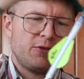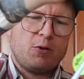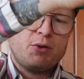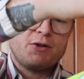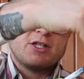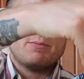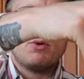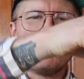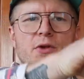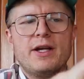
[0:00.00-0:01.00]
You put this
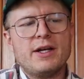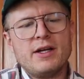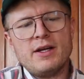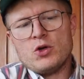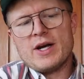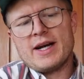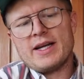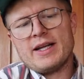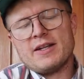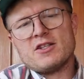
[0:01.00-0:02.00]
bolt in. You got to
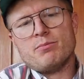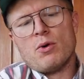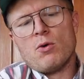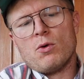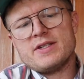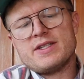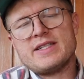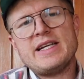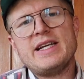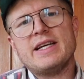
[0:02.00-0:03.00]
get this bolt
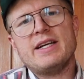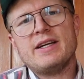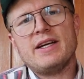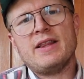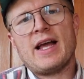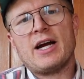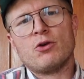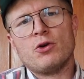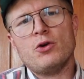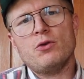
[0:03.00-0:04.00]
seated in that
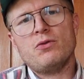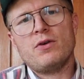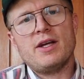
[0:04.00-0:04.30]
groove.